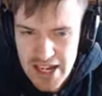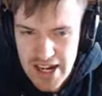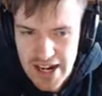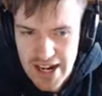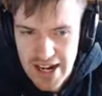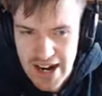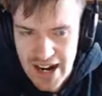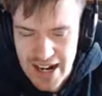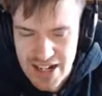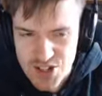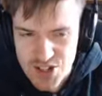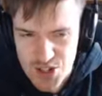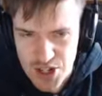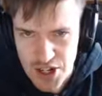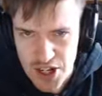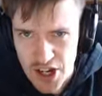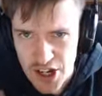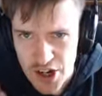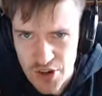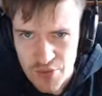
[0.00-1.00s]
It has
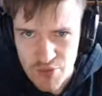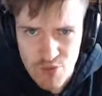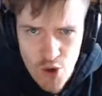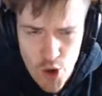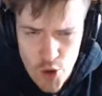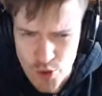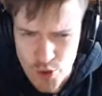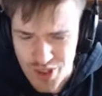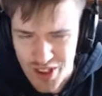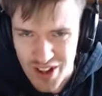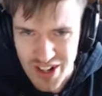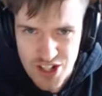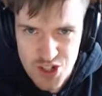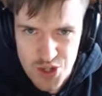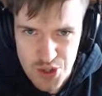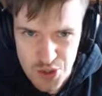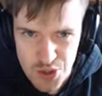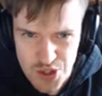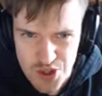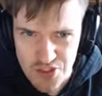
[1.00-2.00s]
a roguelike
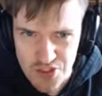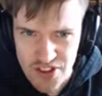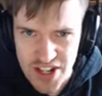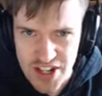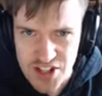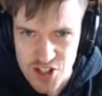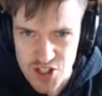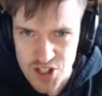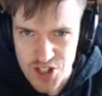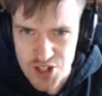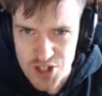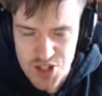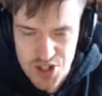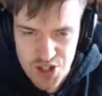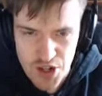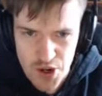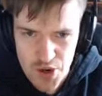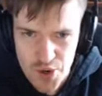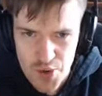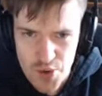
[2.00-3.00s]
sort of features,
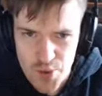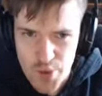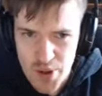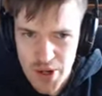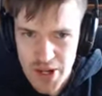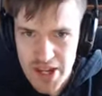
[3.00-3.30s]
so